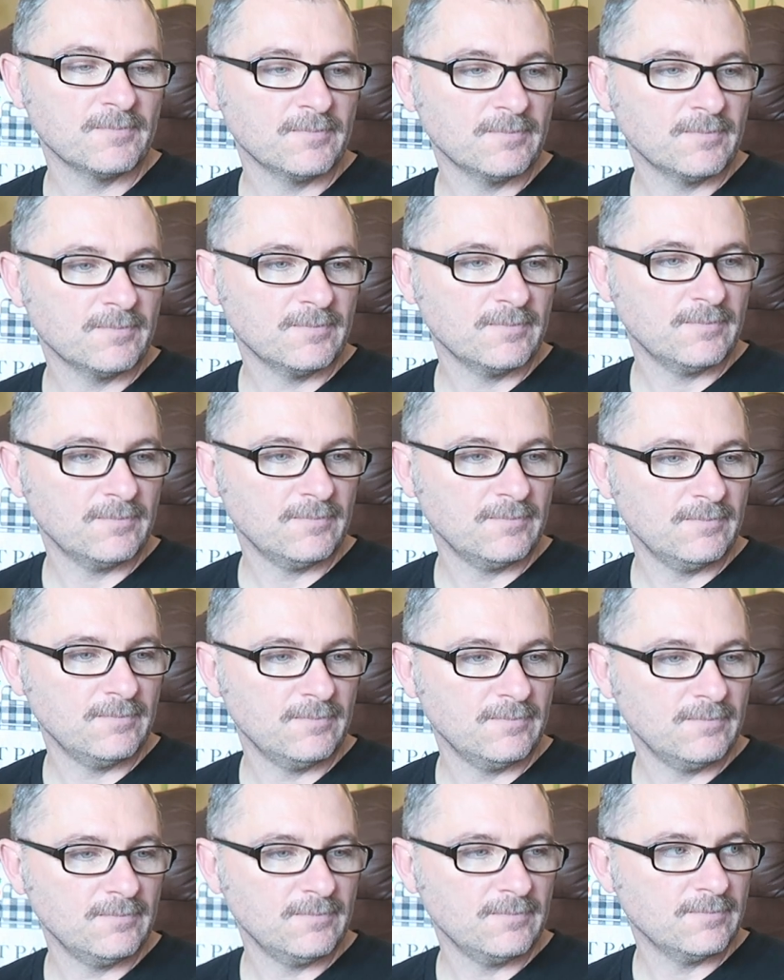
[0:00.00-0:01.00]

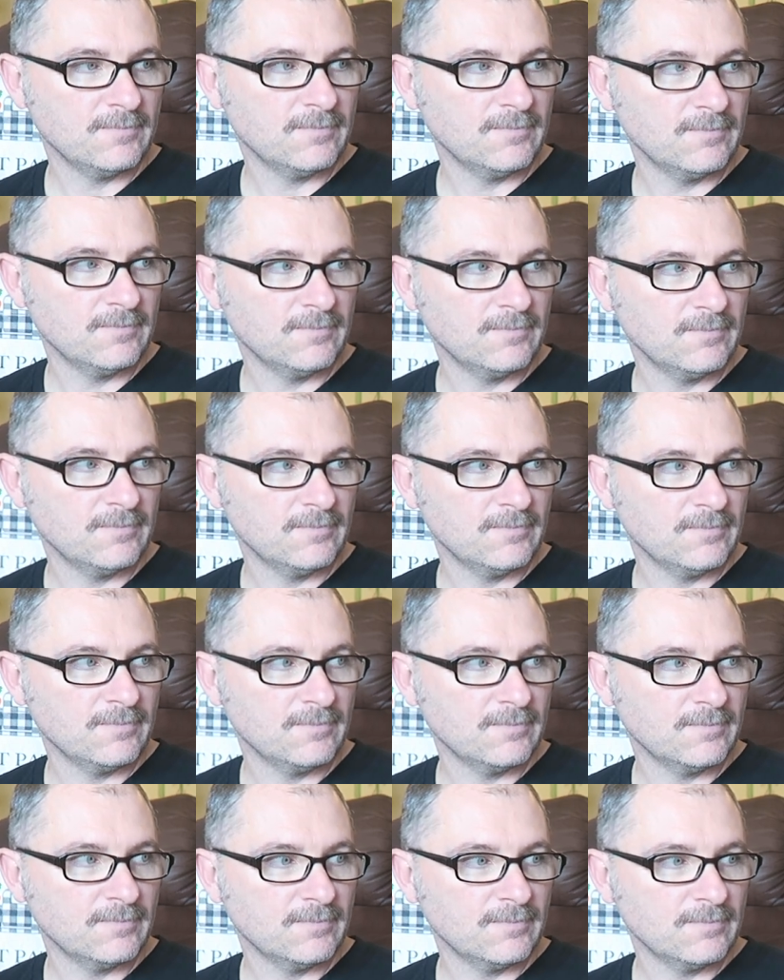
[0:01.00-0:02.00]

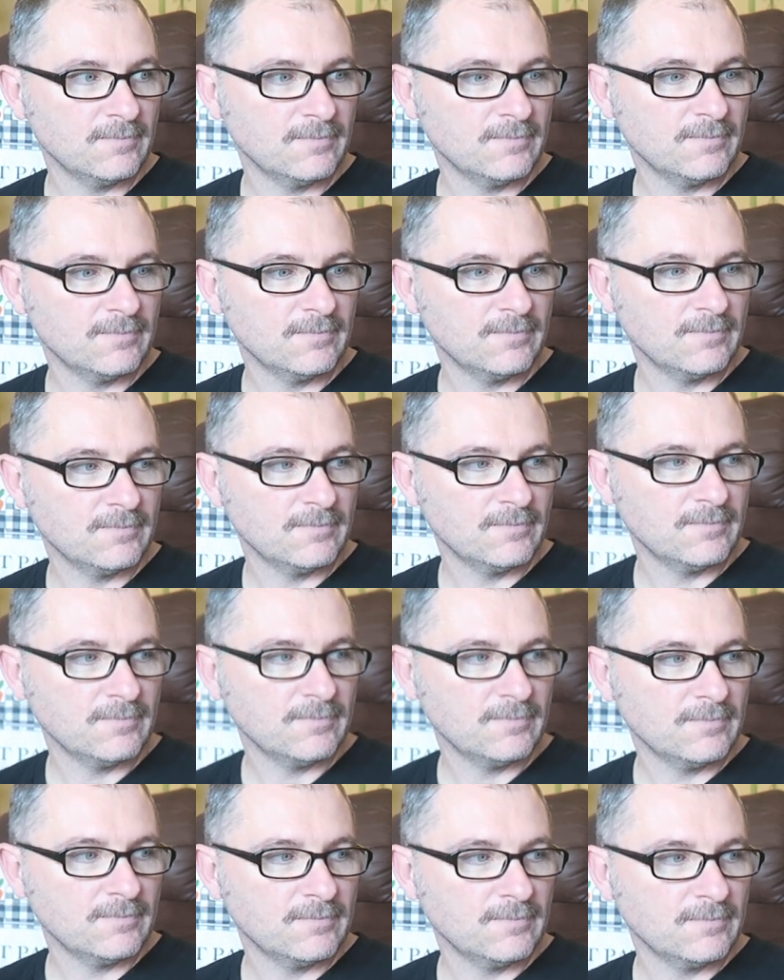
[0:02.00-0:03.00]

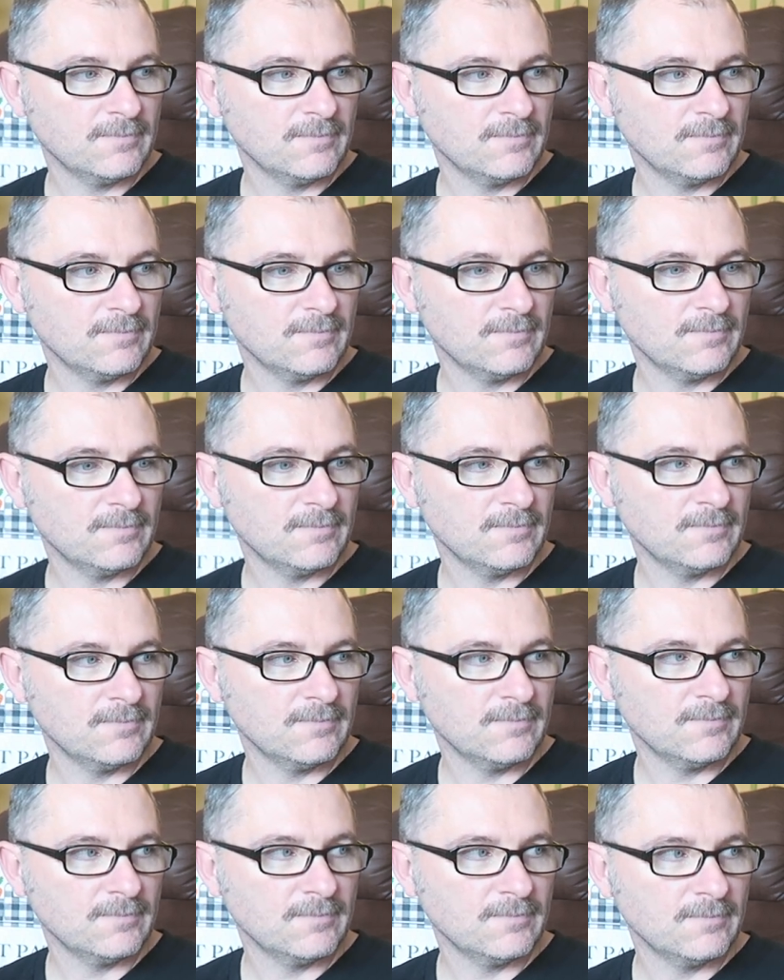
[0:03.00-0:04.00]

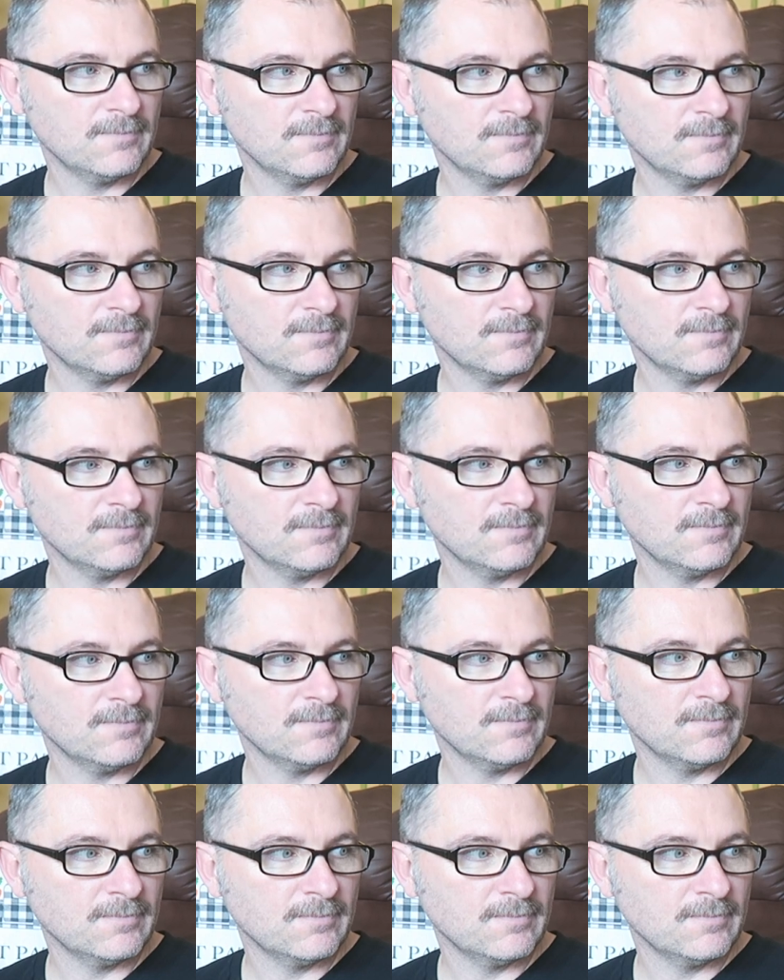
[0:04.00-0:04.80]
[no speech]